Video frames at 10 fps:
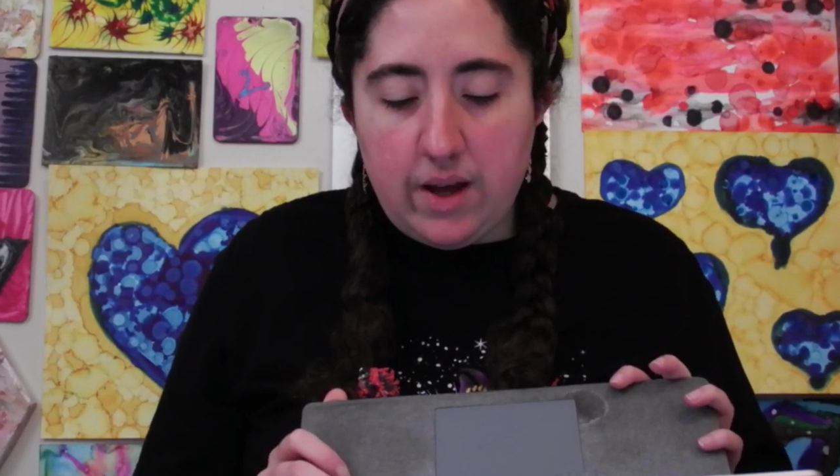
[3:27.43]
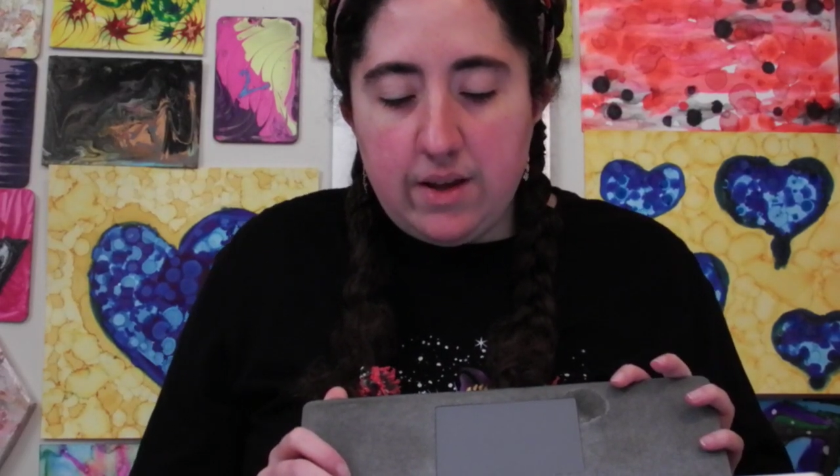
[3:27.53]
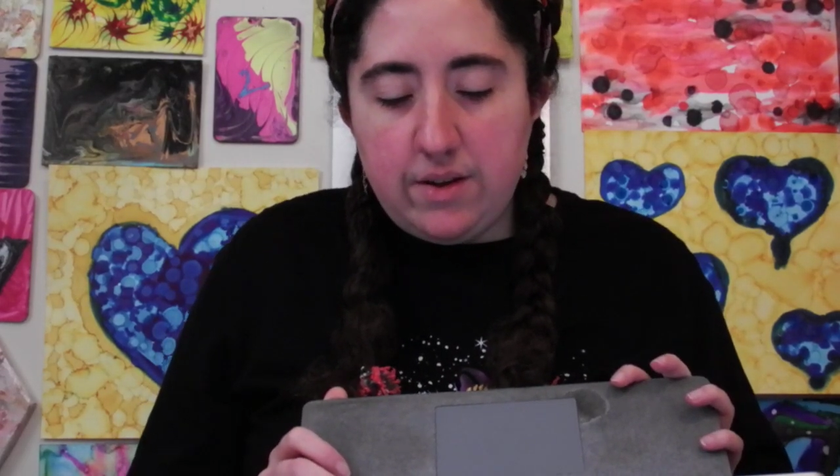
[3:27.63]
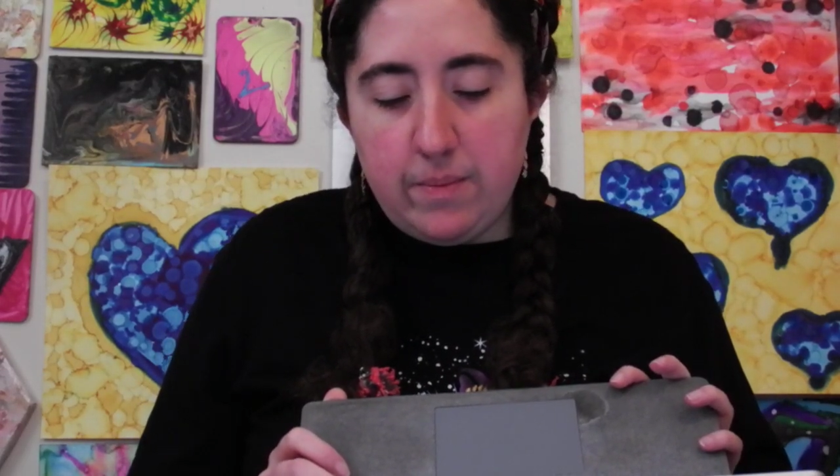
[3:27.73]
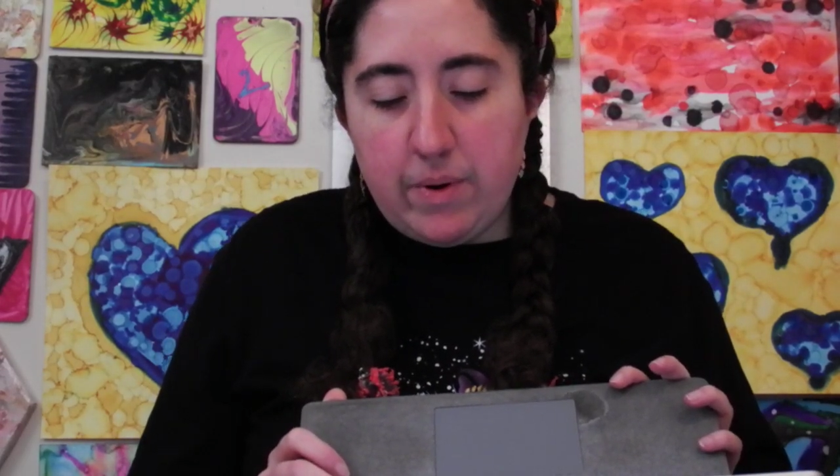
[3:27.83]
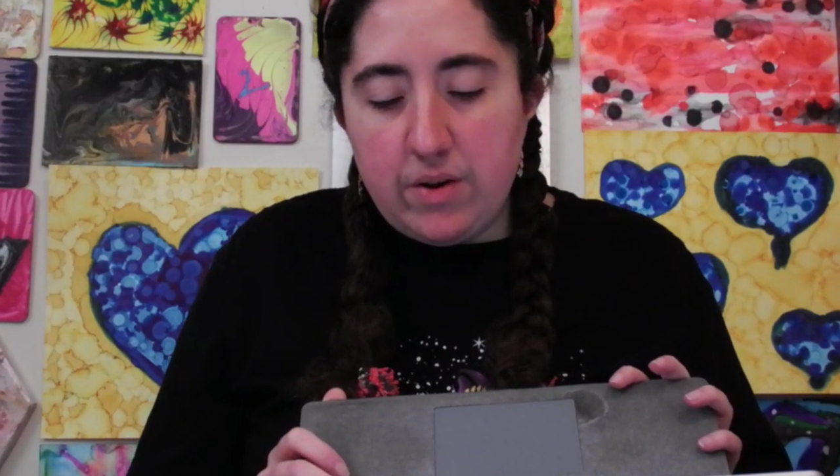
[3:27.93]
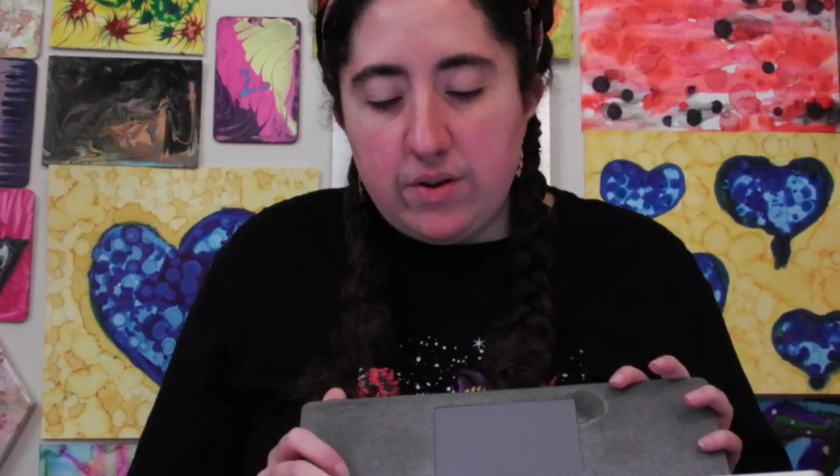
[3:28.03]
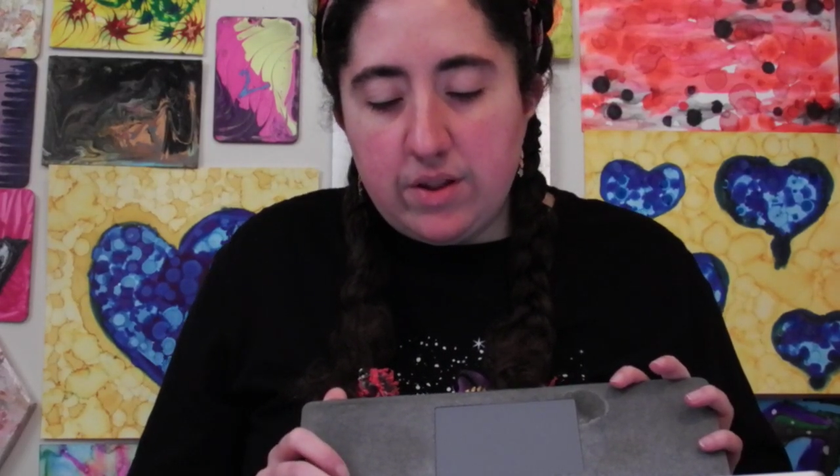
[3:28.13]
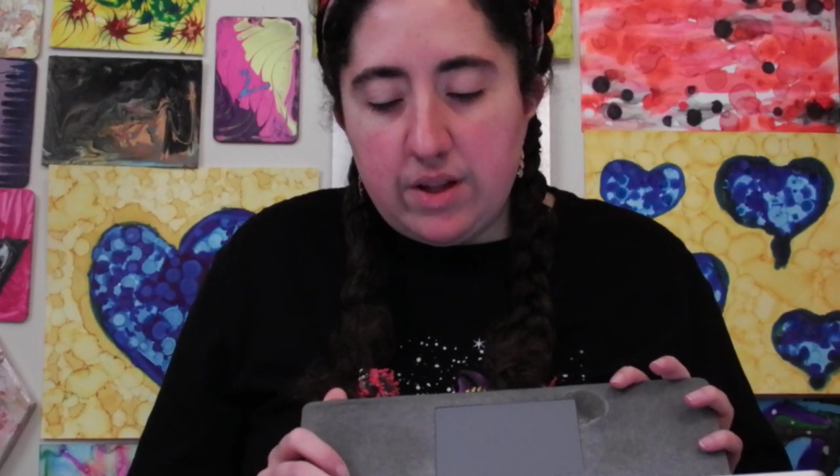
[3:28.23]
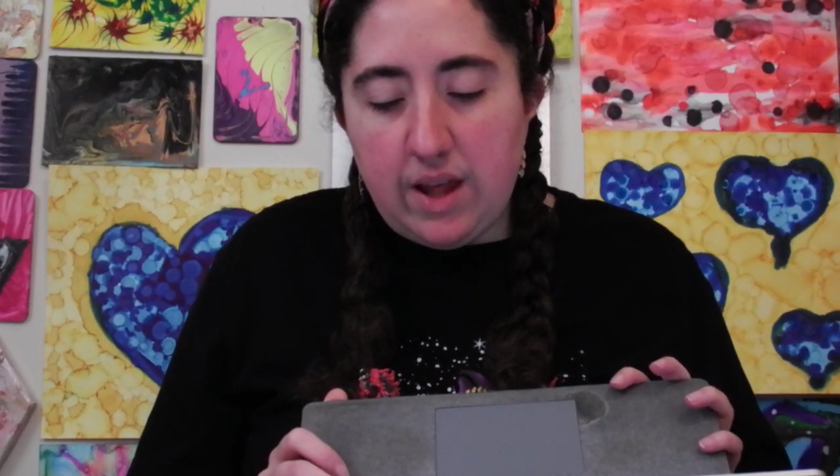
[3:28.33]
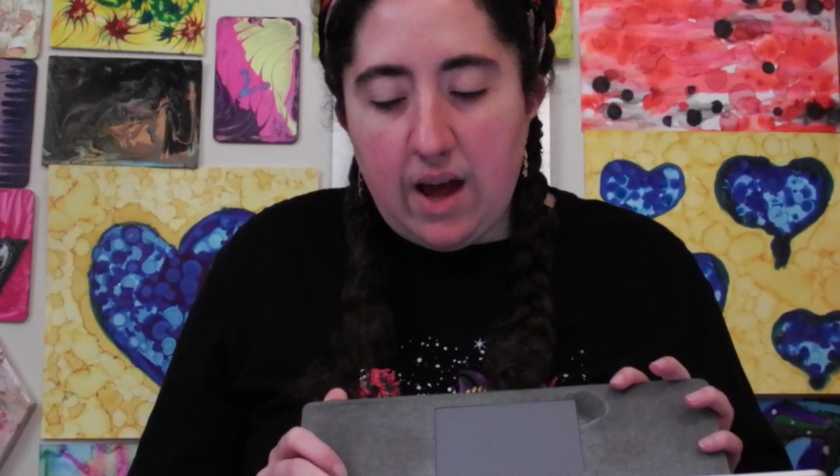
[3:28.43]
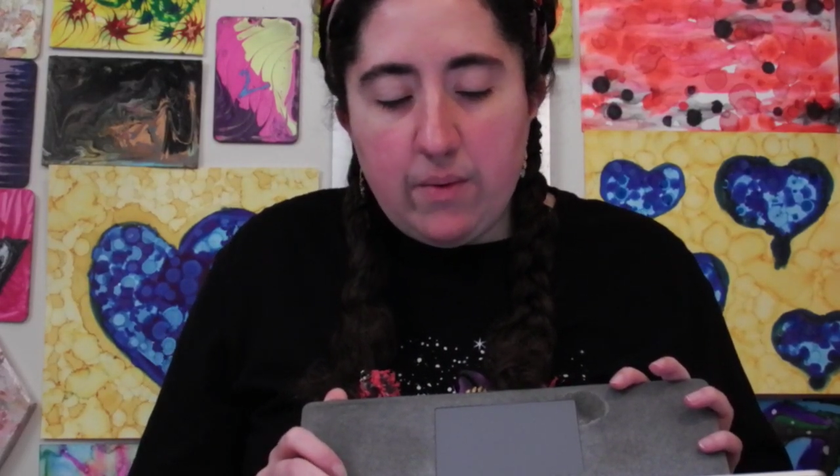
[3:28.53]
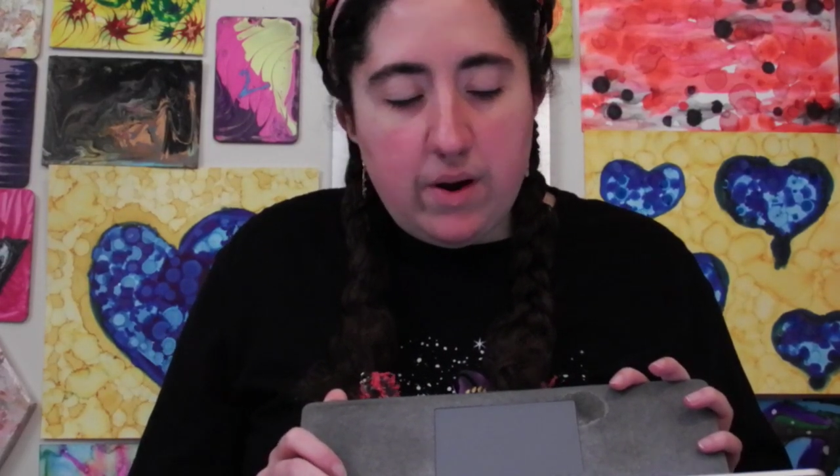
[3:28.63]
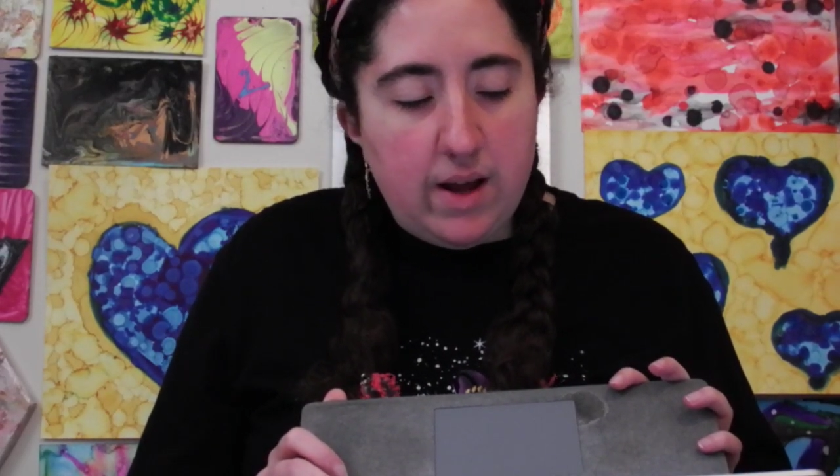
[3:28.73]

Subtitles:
and she perched on the tower,